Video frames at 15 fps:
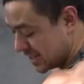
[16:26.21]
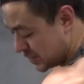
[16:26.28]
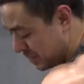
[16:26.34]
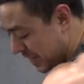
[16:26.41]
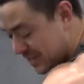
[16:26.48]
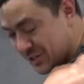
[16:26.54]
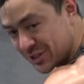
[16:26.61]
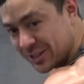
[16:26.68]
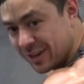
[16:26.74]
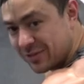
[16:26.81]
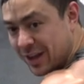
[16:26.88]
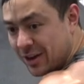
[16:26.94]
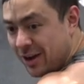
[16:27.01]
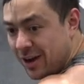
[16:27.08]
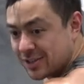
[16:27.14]
especially if
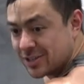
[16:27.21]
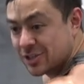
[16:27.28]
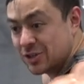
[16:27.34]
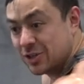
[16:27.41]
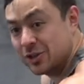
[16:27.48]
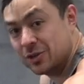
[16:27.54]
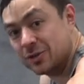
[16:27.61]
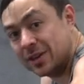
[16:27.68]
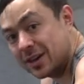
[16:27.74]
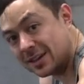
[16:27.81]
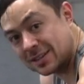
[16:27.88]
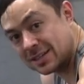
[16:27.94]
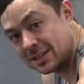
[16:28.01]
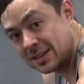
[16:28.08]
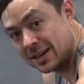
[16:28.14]
that causes you to do this,
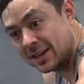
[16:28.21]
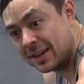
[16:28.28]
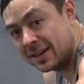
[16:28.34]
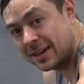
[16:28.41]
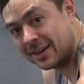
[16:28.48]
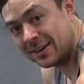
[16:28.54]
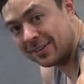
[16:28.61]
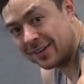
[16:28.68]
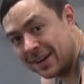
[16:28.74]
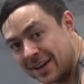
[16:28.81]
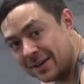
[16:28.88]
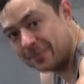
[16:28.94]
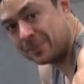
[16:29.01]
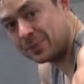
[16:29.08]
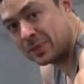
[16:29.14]
right?